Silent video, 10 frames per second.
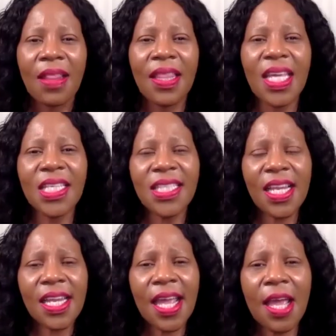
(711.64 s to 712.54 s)
The
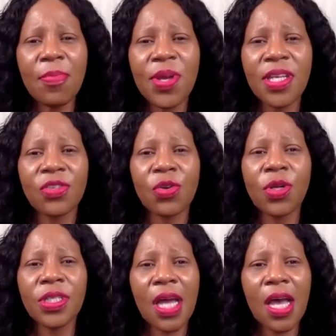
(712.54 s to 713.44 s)
Eastern Cape has
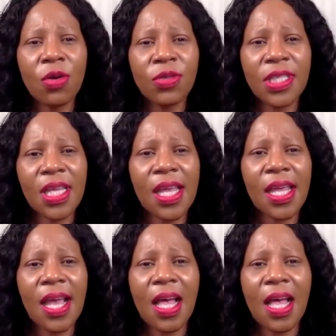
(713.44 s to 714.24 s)
rolled out uh,